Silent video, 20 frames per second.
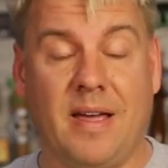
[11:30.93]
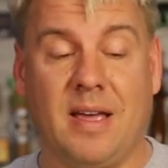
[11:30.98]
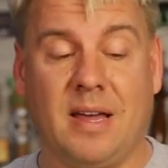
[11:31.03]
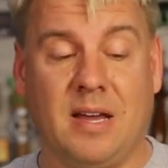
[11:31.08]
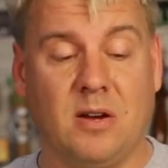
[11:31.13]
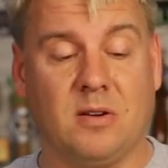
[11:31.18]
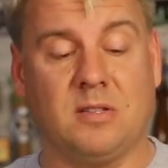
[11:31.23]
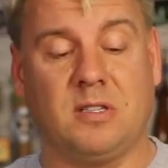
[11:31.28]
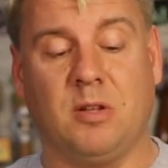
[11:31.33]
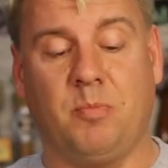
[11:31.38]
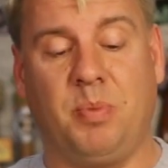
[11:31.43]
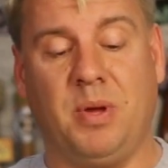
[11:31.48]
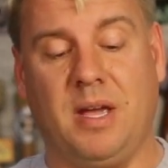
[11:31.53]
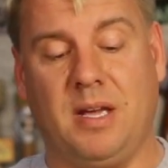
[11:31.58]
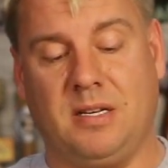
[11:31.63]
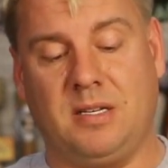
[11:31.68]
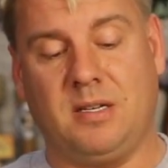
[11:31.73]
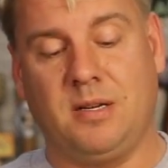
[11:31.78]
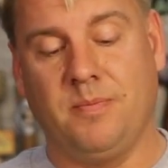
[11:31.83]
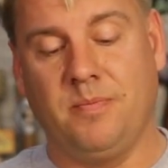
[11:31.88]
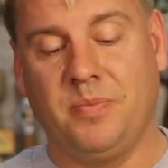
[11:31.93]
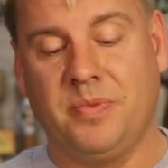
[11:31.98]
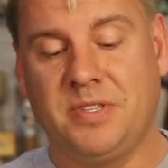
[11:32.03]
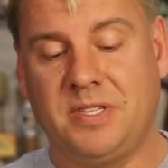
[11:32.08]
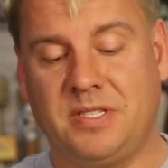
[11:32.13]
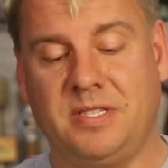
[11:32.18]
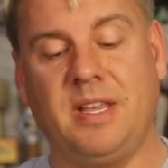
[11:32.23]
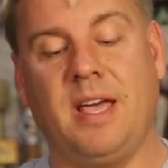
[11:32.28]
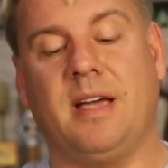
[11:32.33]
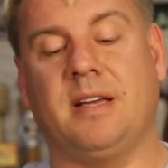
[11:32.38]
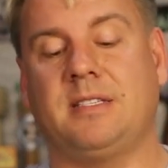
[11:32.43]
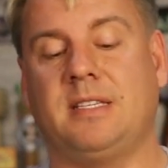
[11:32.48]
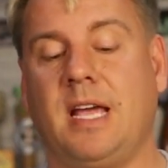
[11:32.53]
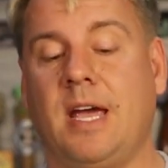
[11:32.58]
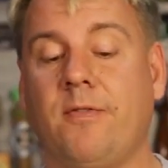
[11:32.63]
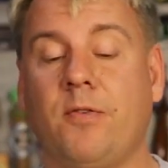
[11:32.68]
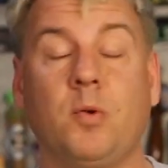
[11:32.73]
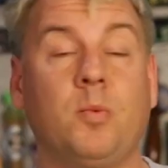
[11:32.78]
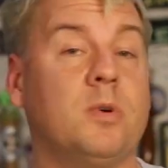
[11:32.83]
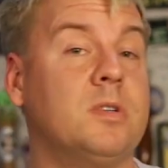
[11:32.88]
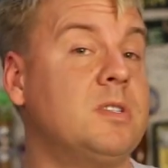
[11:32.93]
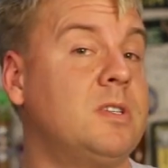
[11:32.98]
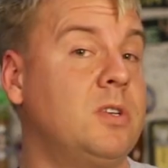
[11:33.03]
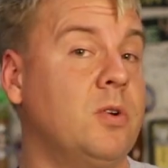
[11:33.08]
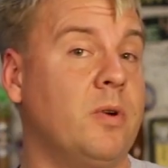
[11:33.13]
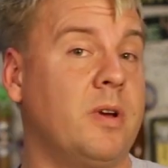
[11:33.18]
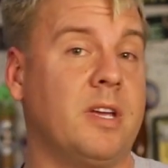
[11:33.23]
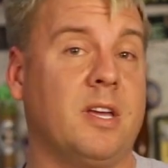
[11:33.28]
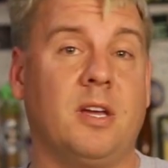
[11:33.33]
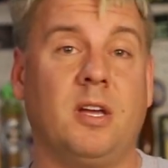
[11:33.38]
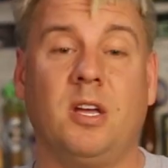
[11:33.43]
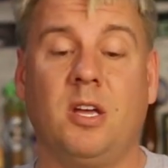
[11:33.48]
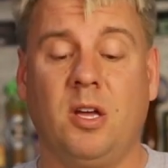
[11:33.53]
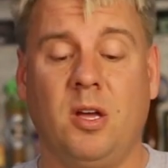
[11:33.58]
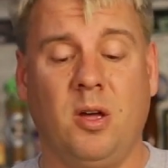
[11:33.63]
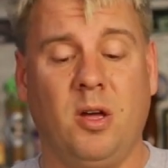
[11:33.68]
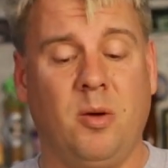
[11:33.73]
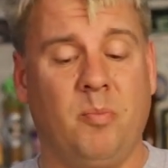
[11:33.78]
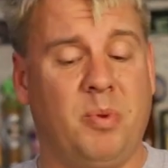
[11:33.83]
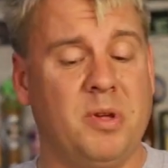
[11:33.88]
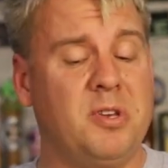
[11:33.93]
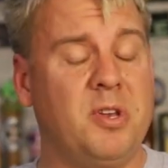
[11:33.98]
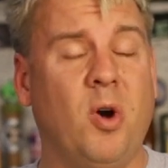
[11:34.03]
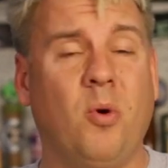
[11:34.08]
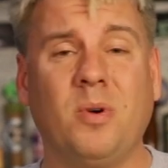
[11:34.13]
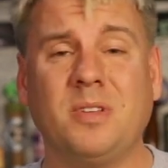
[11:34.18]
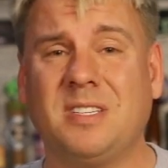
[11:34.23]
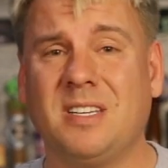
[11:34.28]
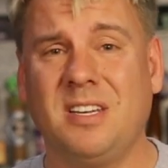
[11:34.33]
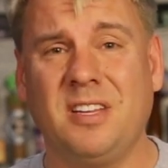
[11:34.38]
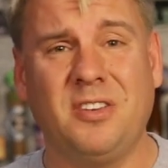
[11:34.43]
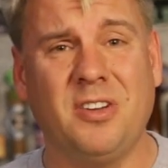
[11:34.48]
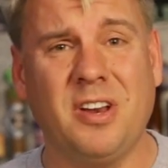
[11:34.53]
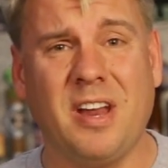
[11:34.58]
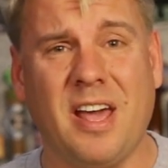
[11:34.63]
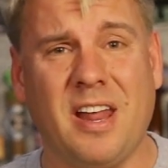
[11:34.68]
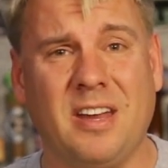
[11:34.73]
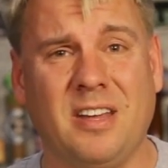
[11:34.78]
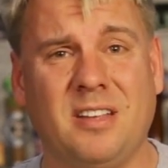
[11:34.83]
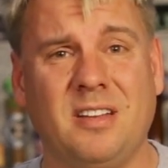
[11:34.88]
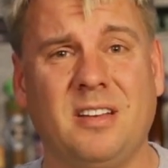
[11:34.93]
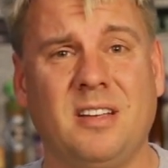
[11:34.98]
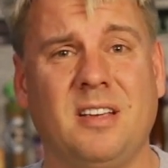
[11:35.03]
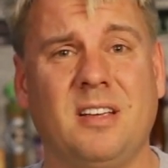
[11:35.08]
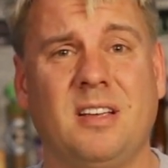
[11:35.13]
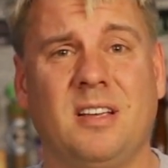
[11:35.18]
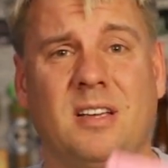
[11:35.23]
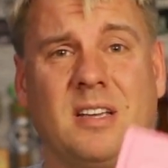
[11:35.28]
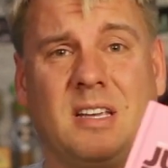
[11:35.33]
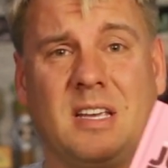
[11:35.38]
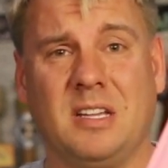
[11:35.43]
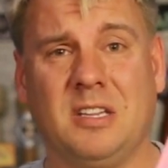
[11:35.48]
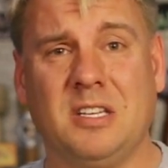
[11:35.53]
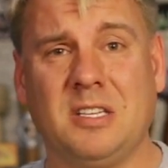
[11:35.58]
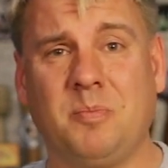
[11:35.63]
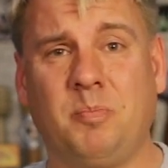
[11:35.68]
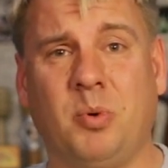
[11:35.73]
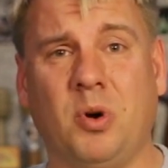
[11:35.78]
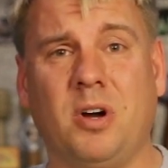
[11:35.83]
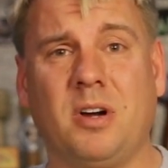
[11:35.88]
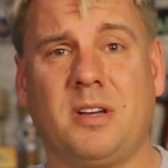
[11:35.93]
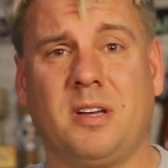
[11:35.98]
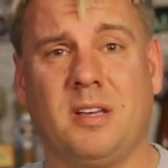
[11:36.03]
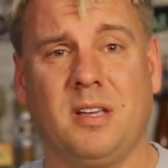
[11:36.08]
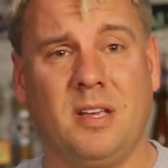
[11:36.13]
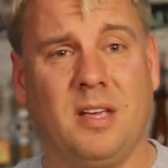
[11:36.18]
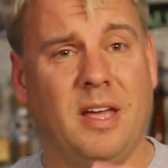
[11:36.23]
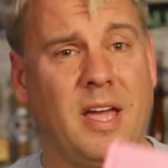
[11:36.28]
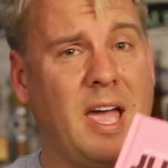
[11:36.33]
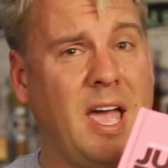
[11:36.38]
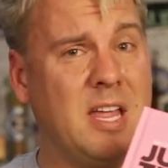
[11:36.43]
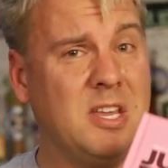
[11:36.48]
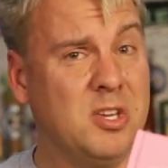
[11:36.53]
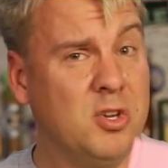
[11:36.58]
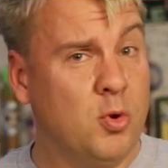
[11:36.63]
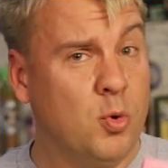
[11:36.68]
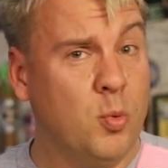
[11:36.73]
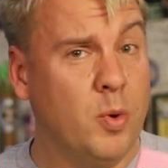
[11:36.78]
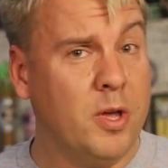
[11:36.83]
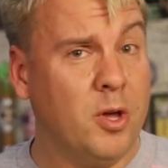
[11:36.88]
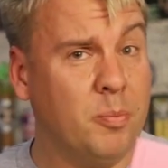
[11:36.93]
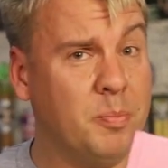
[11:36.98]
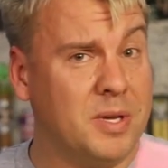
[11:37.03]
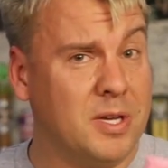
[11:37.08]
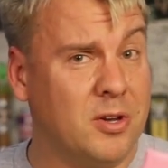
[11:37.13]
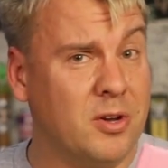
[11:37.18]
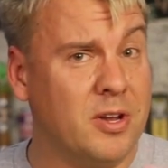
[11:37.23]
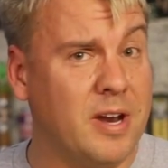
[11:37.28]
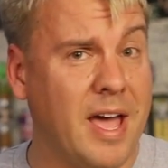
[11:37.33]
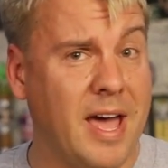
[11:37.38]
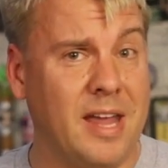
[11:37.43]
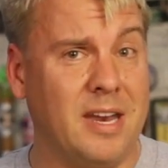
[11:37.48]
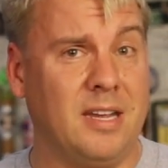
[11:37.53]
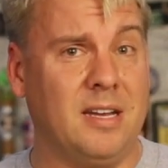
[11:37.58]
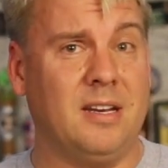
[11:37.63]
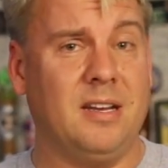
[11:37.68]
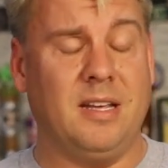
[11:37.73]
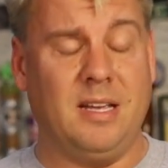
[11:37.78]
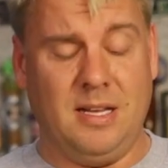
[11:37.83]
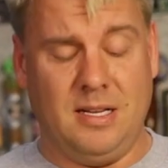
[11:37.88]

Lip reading: Here's the pitch. Sex, everyone's doing it, but no one's any good at it. Get this book, and you will be good at it.